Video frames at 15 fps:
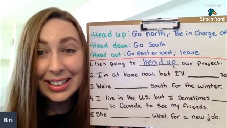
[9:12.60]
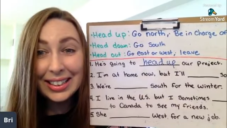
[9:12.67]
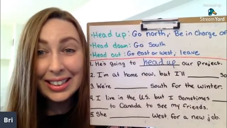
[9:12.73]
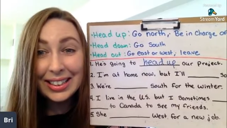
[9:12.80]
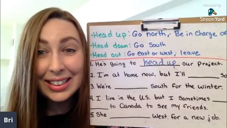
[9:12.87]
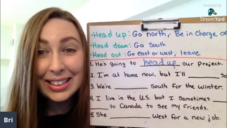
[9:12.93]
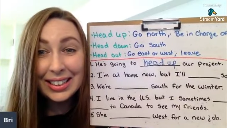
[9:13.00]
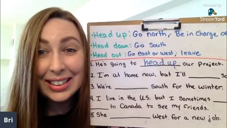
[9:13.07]

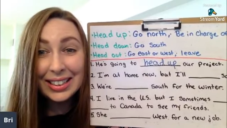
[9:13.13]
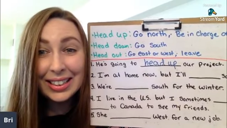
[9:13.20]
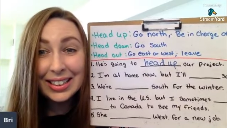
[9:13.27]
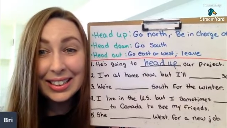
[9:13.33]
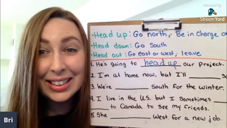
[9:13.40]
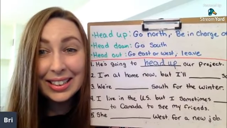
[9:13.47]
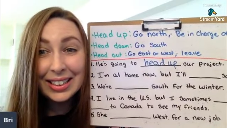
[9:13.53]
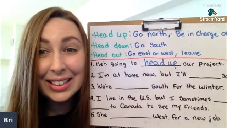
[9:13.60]

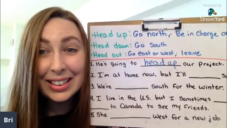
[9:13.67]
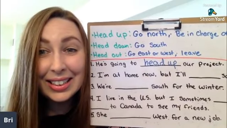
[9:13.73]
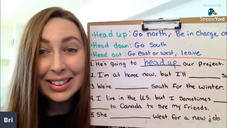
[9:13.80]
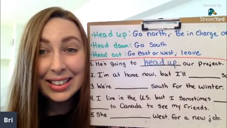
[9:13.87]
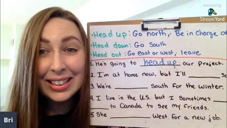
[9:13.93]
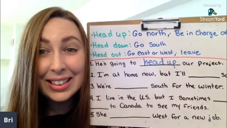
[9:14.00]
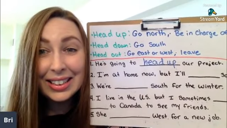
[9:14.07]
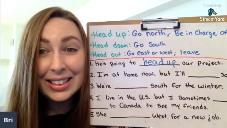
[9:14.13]

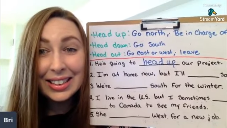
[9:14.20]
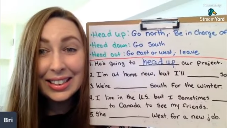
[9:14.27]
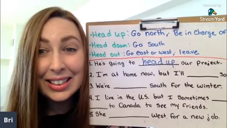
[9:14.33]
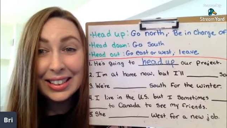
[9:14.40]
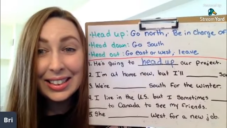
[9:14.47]
[no speech]